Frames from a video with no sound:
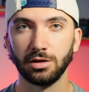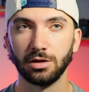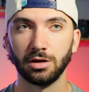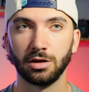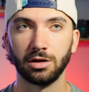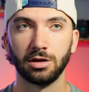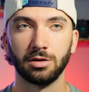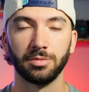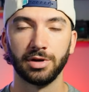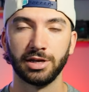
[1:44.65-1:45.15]

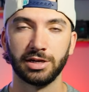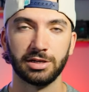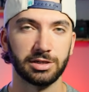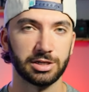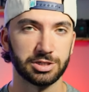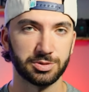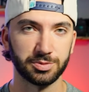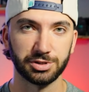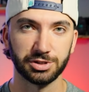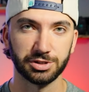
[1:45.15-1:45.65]
And it
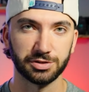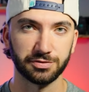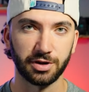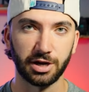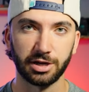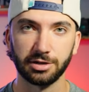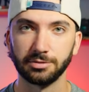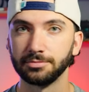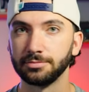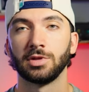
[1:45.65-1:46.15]
does me just
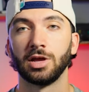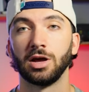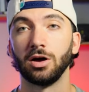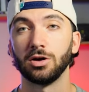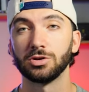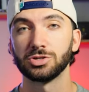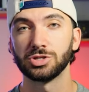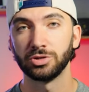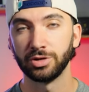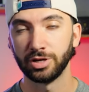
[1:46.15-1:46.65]
fine.
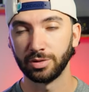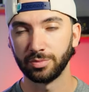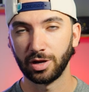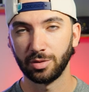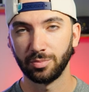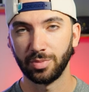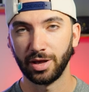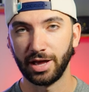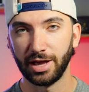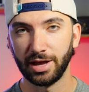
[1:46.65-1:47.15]
Also in
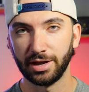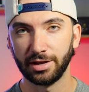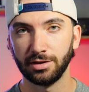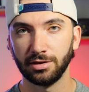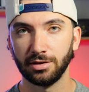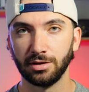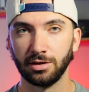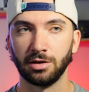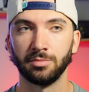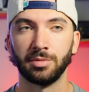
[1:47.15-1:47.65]
my bag,
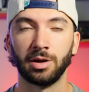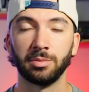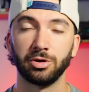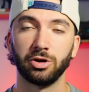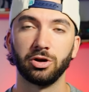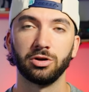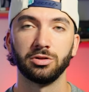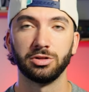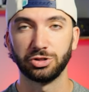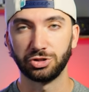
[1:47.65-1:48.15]
I'm
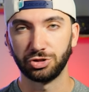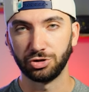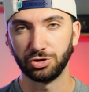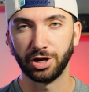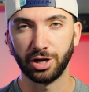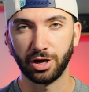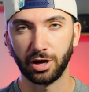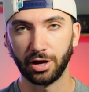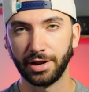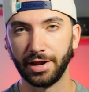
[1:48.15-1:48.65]
currently
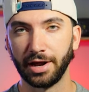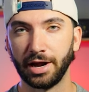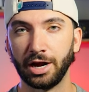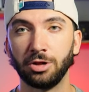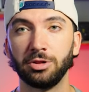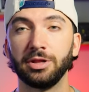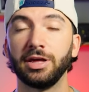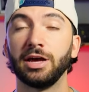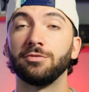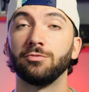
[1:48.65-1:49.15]
shooting on it. I
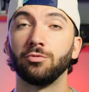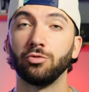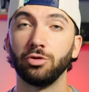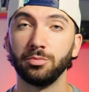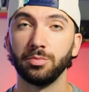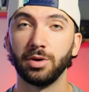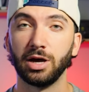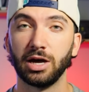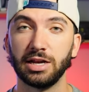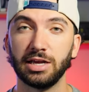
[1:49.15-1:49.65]
only have
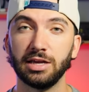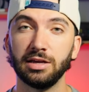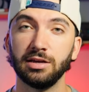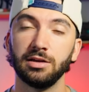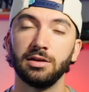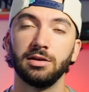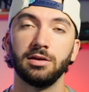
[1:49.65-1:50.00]
one body.